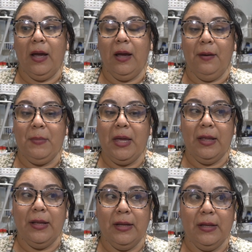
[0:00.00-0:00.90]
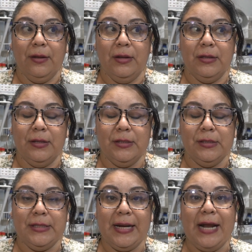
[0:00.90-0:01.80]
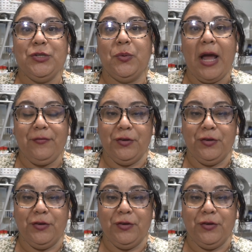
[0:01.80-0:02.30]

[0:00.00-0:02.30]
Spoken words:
that I don't have